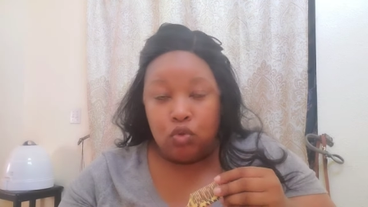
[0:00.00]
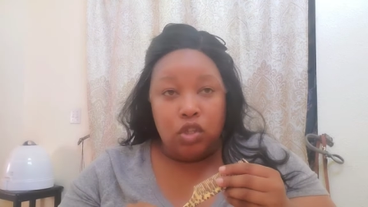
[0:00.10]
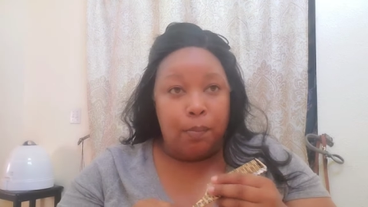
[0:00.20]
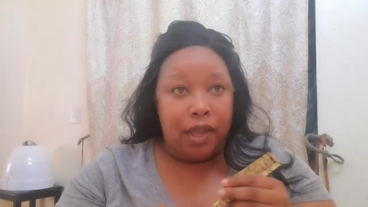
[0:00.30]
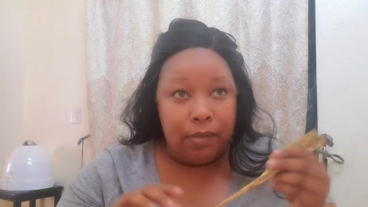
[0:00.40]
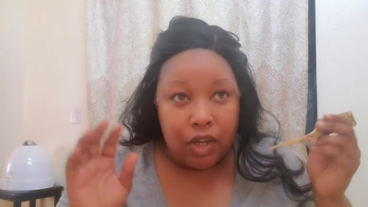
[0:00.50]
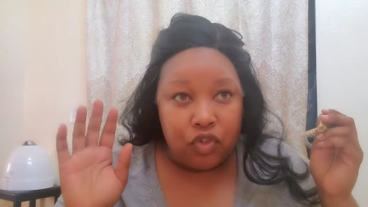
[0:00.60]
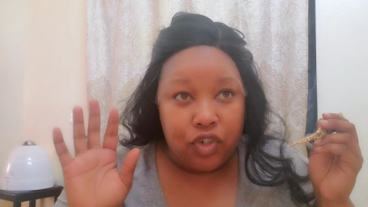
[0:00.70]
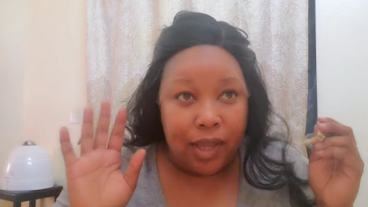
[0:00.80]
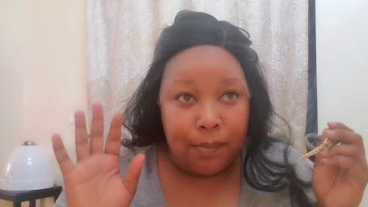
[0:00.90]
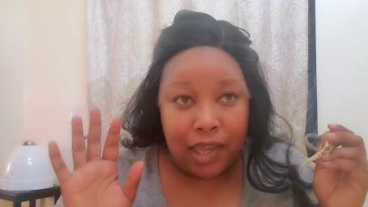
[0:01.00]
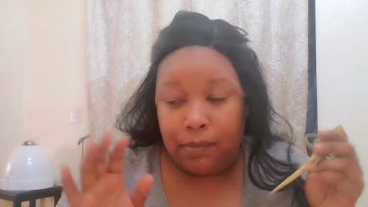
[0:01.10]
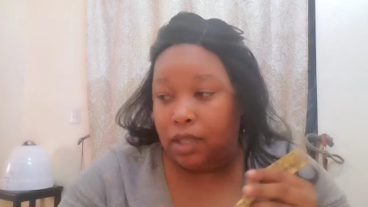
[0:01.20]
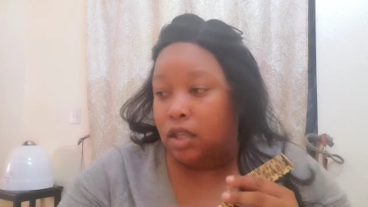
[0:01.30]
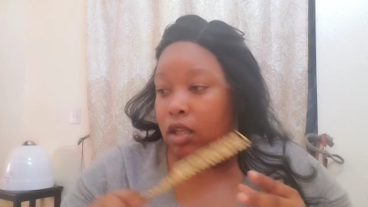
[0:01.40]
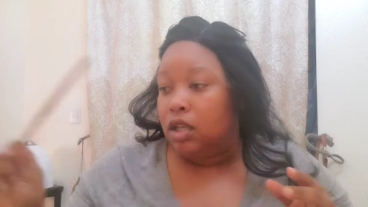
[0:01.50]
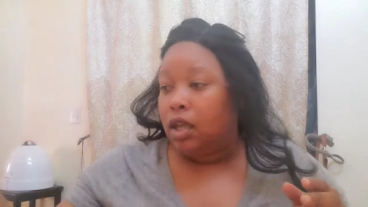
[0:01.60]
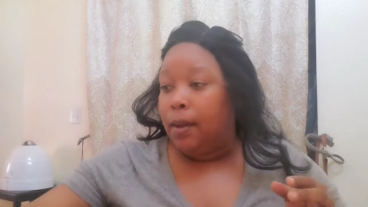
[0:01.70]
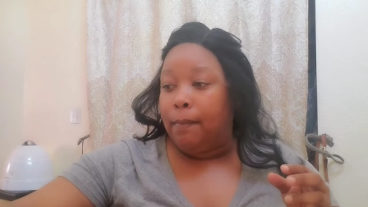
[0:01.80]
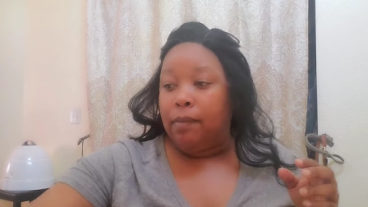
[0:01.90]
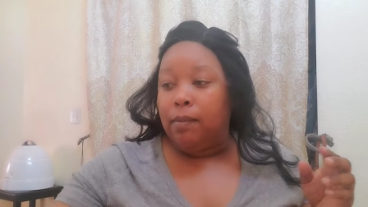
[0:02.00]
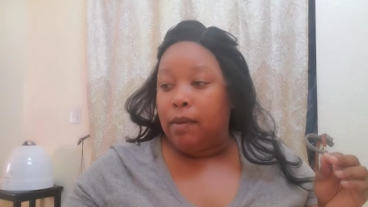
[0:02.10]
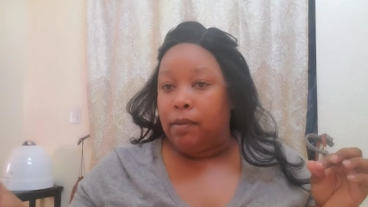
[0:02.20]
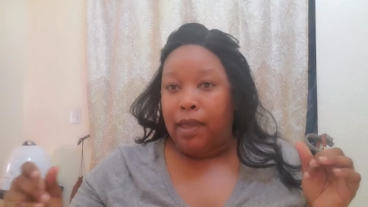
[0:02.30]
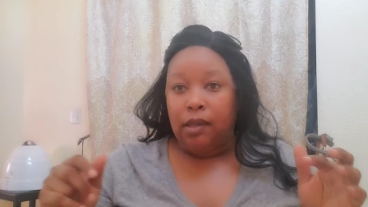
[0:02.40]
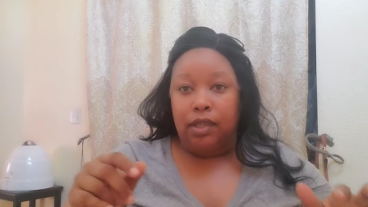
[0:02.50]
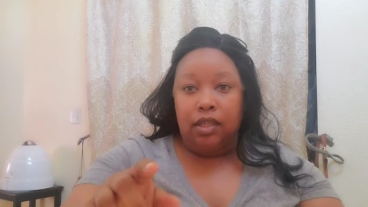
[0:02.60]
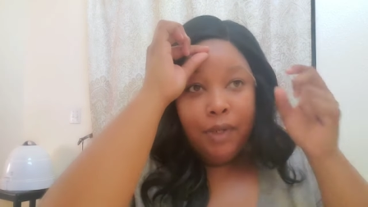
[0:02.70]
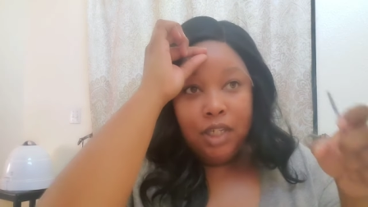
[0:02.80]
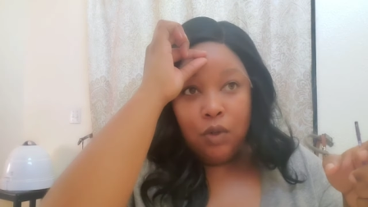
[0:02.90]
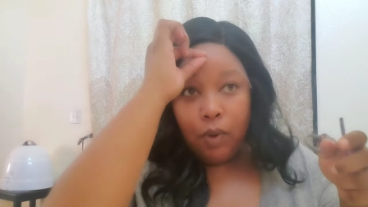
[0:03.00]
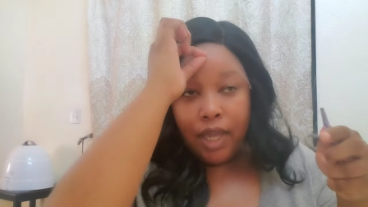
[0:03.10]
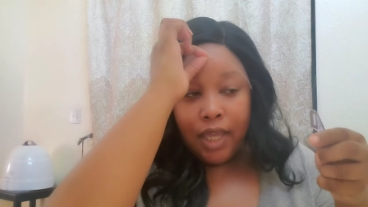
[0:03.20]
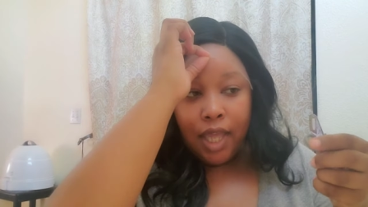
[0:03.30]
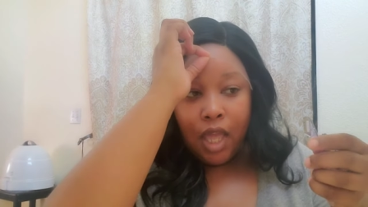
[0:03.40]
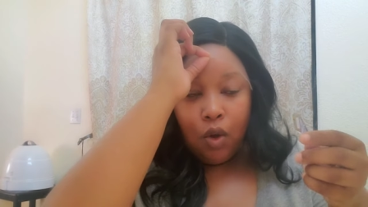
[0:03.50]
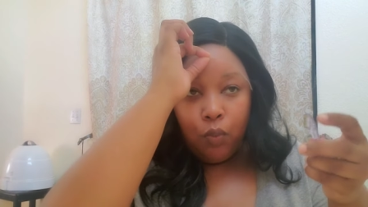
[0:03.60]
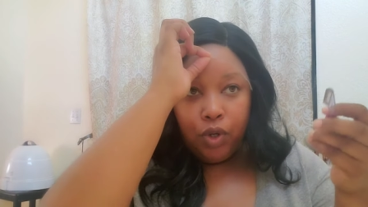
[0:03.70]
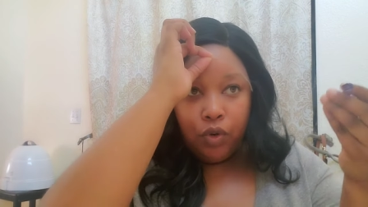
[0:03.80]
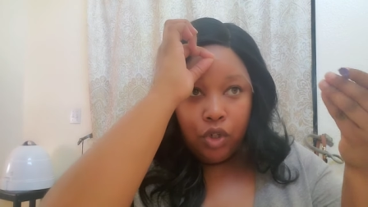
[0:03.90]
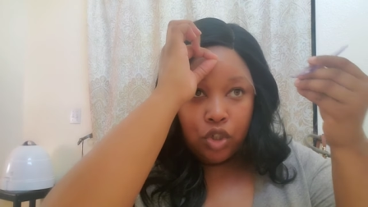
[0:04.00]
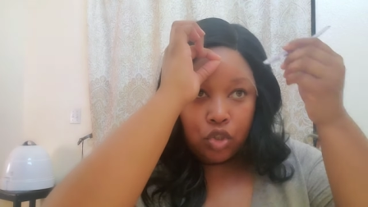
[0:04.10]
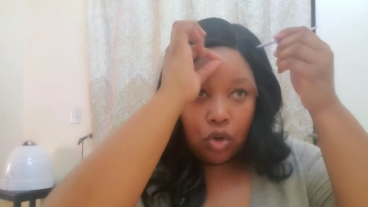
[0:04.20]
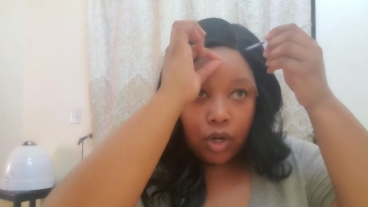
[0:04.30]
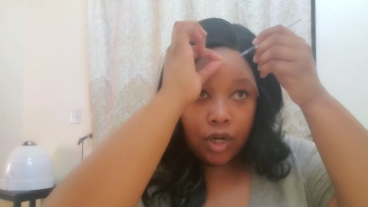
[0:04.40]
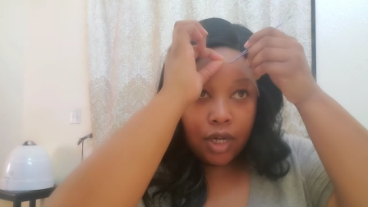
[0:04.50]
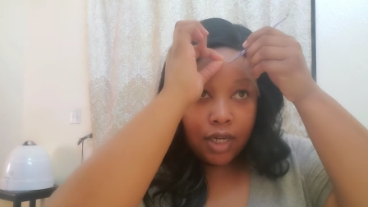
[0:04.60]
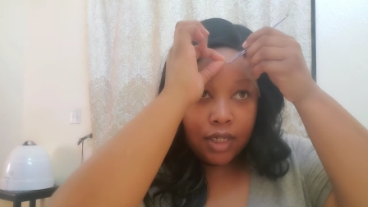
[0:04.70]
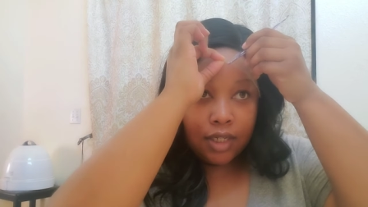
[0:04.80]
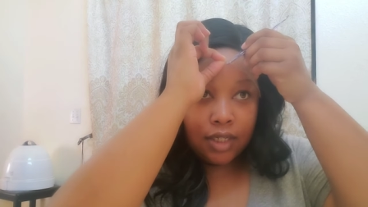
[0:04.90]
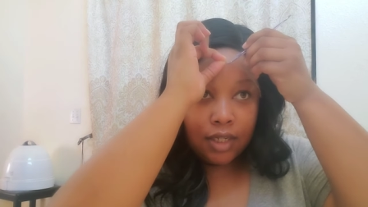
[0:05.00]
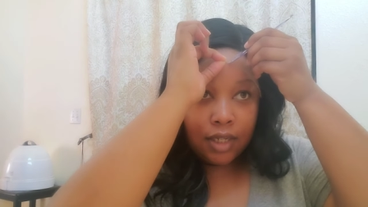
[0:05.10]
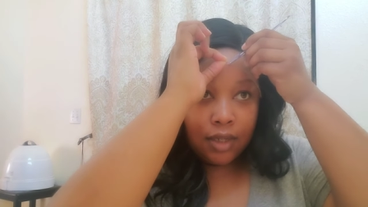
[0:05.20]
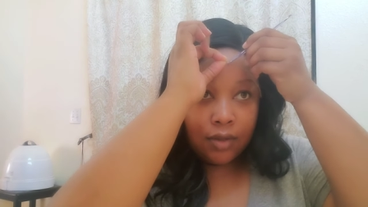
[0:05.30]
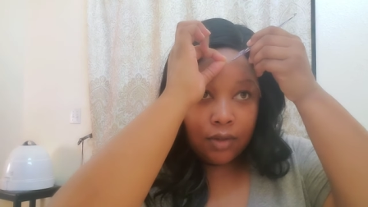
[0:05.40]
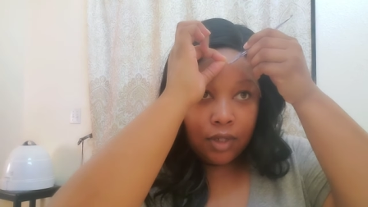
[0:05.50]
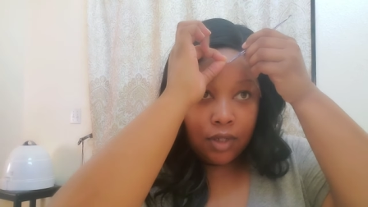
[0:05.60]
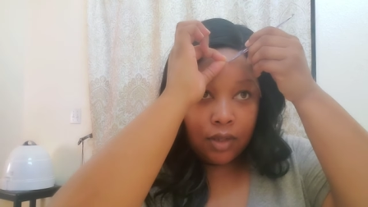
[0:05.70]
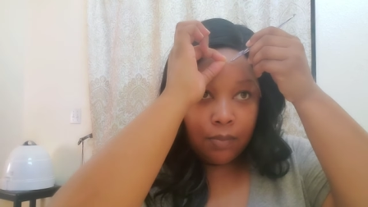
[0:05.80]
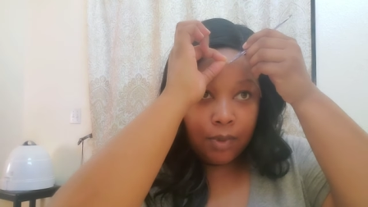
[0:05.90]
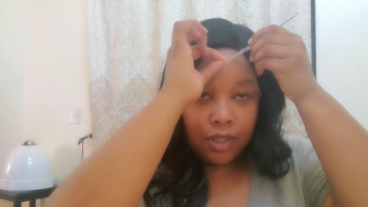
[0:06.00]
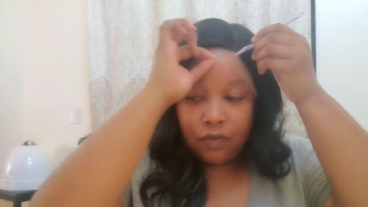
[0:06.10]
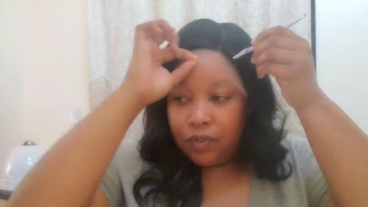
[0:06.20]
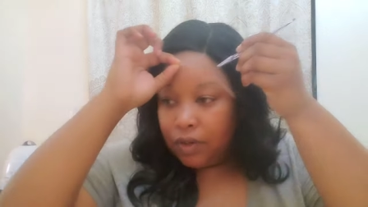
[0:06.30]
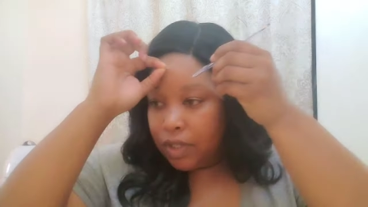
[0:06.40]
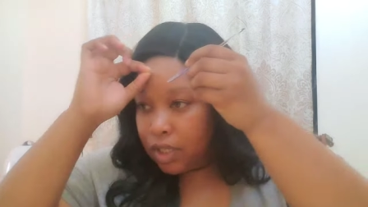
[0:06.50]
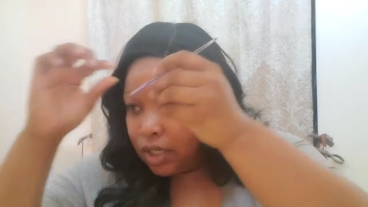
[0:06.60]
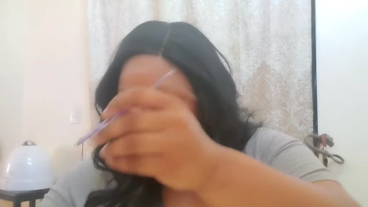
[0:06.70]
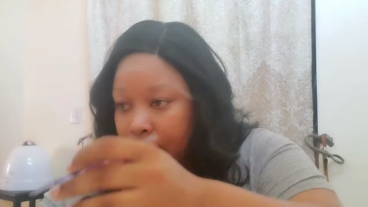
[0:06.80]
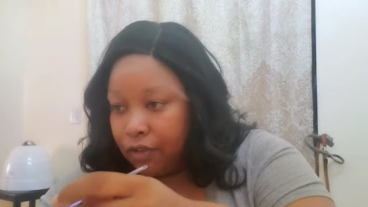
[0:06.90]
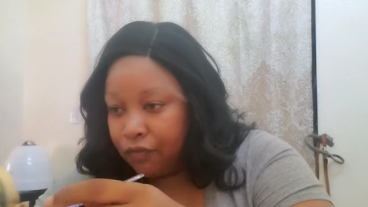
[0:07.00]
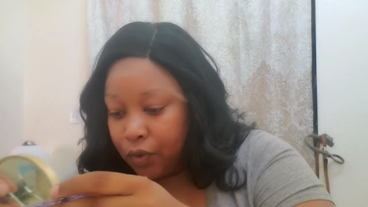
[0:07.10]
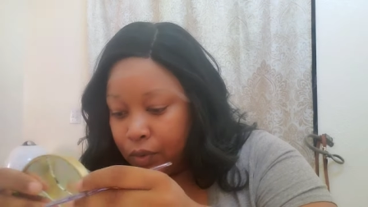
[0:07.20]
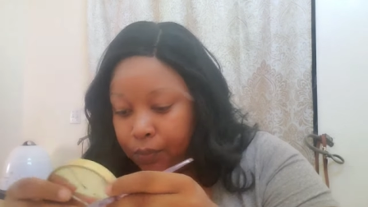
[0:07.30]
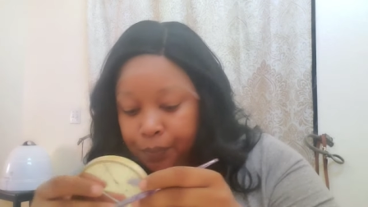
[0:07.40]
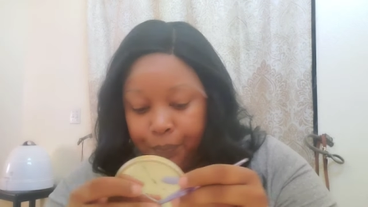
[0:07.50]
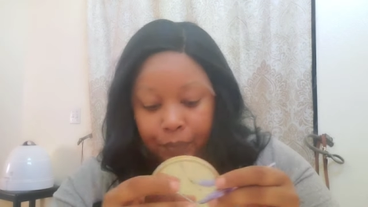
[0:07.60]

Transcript: to do some baby hair today, maybe. Maybe. But anyway, we're going to start cutting it down, being very careful.